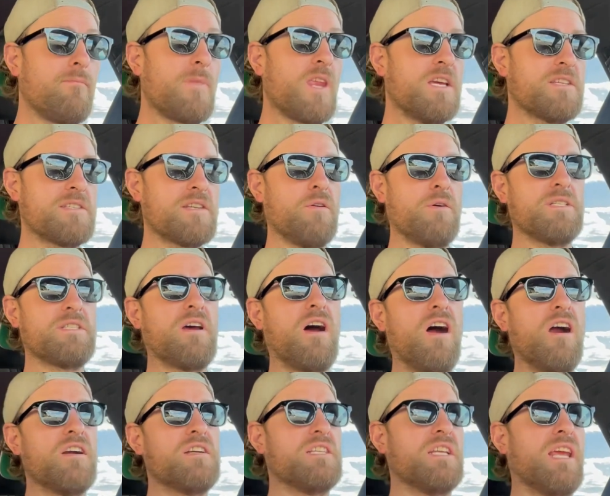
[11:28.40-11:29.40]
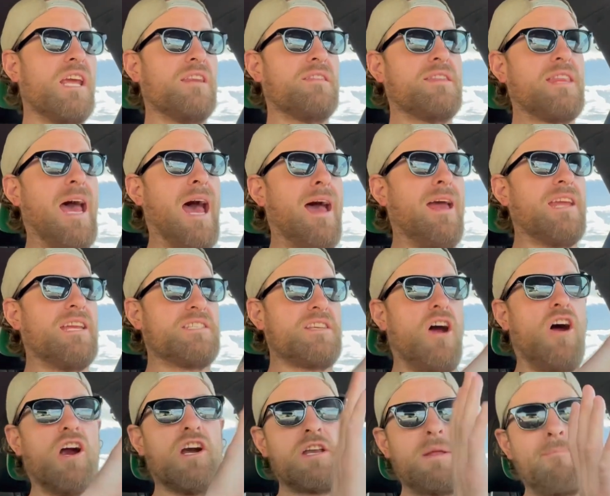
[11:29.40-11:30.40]
so it's hard to get that. It's
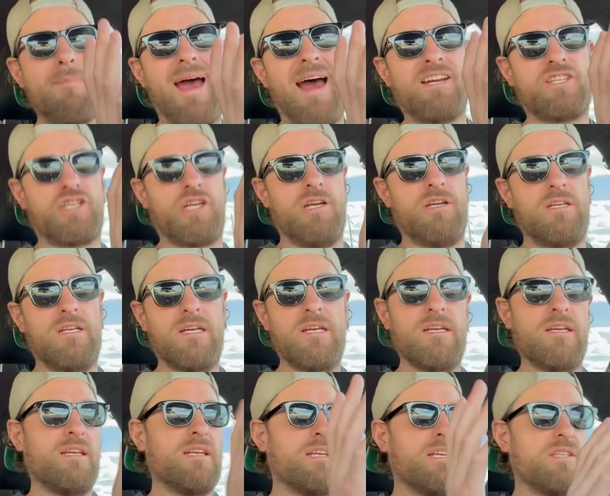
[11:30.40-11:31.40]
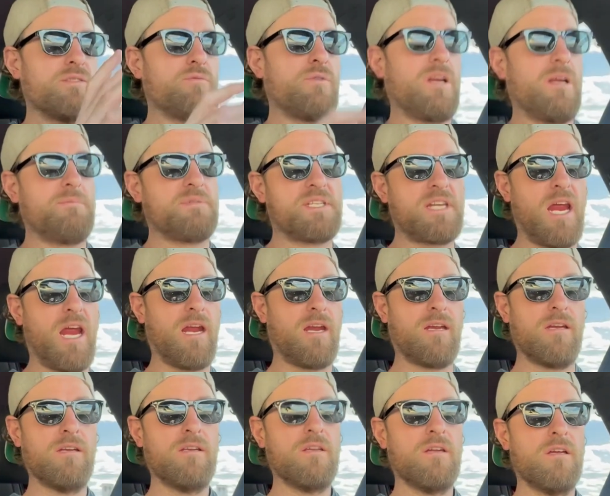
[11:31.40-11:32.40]
hard to match it, is what I'm saying.
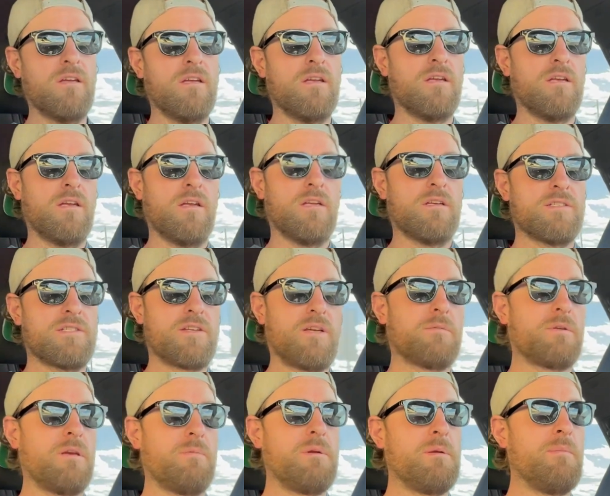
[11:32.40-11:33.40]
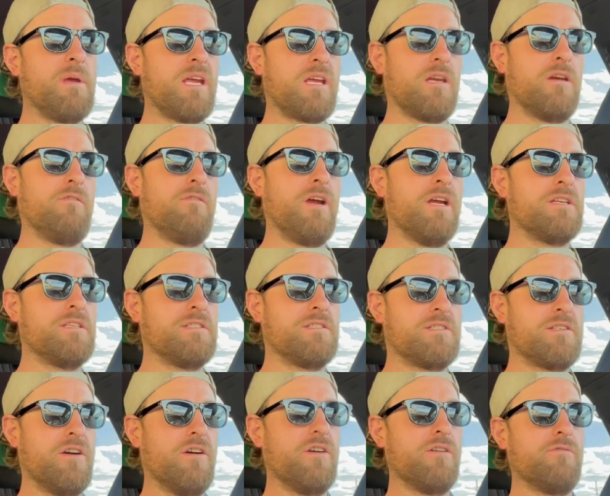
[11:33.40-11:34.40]
So I'm going to be making a right
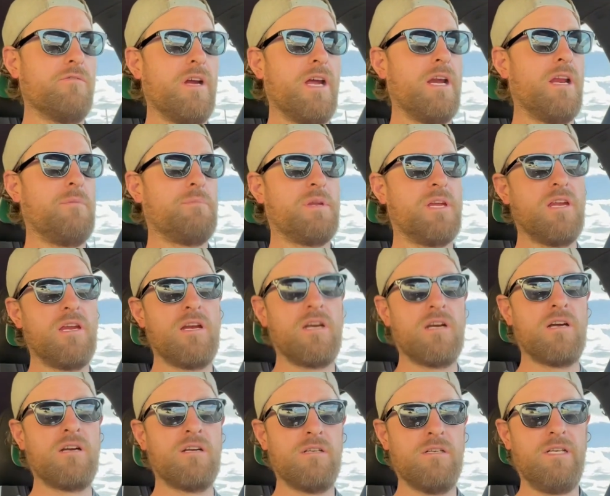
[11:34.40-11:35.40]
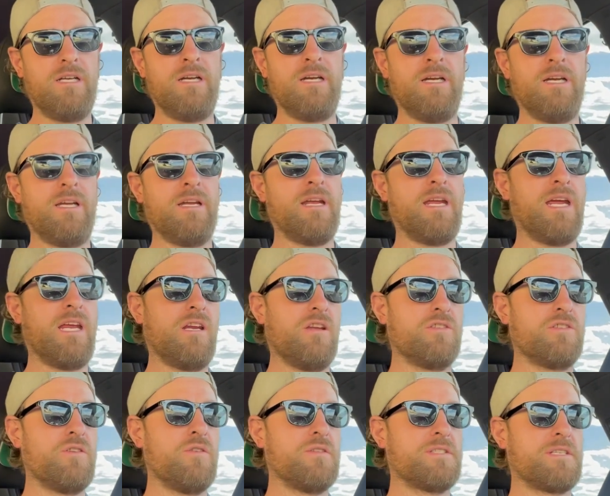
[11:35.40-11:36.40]
turn right up here, and I'll
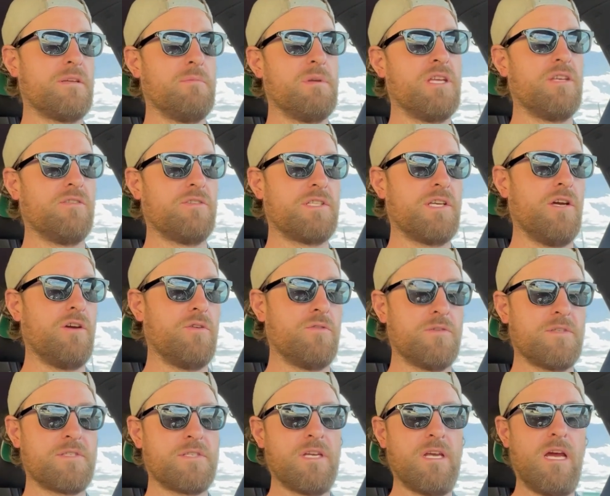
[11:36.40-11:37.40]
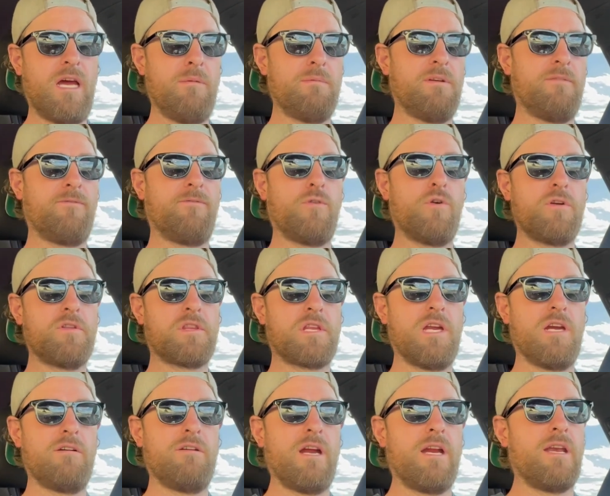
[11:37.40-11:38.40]
do some heel toes. I'm in 4th
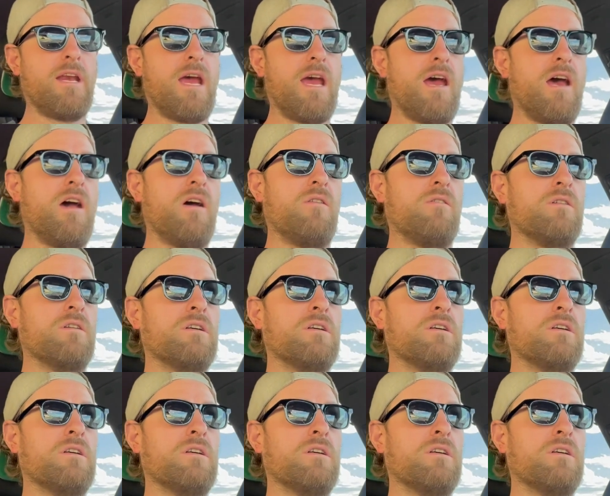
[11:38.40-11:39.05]
gear right now.